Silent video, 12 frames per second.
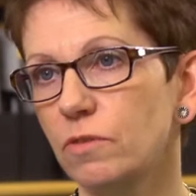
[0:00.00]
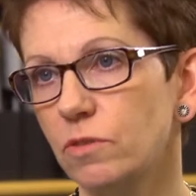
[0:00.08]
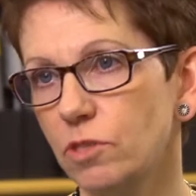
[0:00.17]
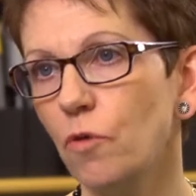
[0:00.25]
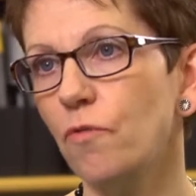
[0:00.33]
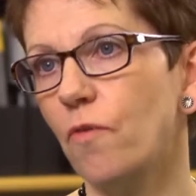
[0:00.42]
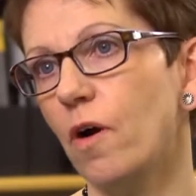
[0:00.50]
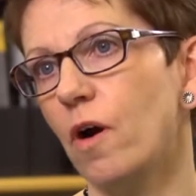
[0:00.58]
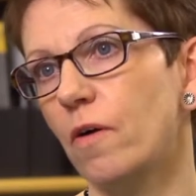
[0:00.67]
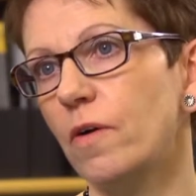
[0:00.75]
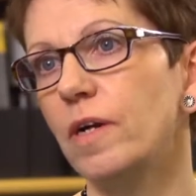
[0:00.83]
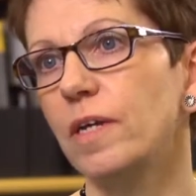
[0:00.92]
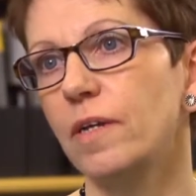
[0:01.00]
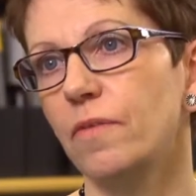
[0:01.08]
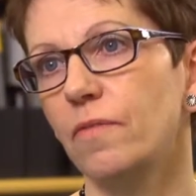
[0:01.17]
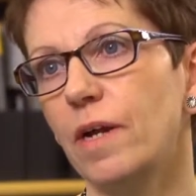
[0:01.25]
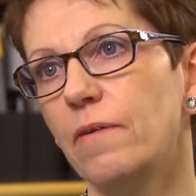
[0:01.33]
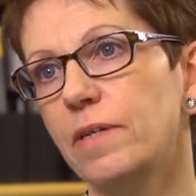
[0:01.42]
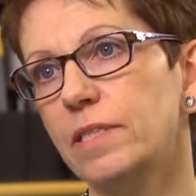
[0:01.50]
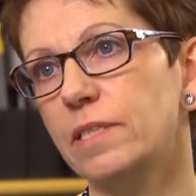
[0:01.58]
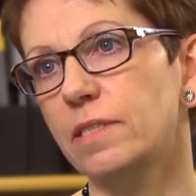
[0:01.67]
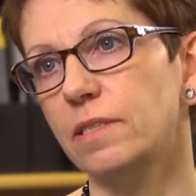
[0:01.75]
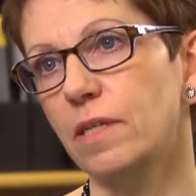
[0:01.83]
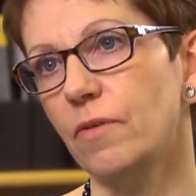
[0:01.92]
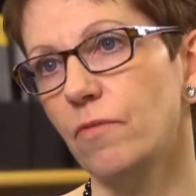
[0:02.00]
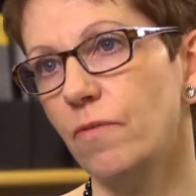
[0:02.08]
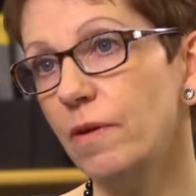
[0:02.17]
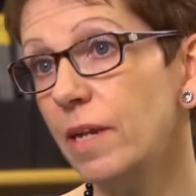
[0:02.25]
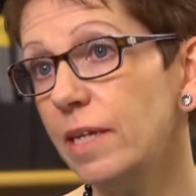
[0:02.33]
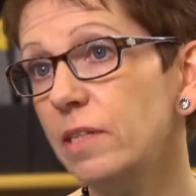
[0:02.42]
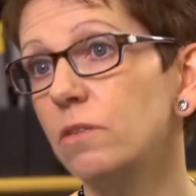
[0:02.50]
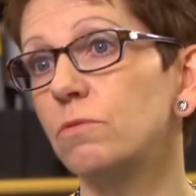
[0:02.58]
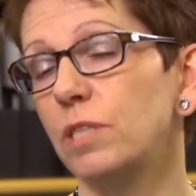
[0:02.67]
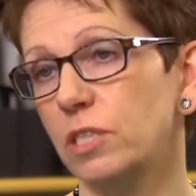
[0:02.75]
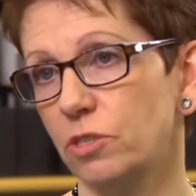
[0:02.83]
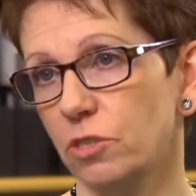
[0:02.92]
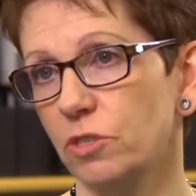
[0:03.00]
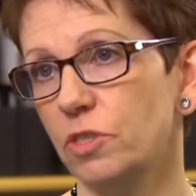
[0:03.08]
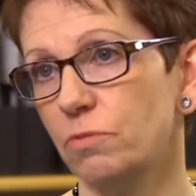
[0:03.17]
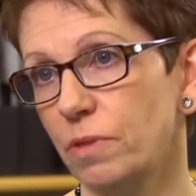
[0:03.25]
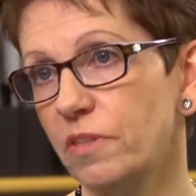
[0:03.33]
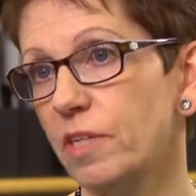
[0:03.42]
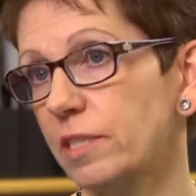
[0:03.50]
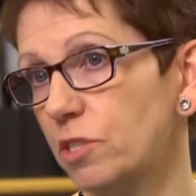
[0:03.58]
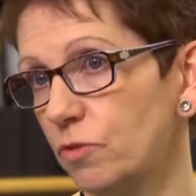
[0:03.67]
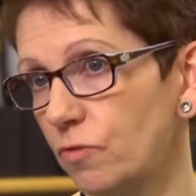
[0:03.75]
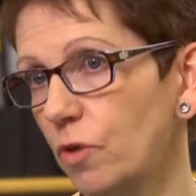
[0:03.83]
so far there is very little research with such a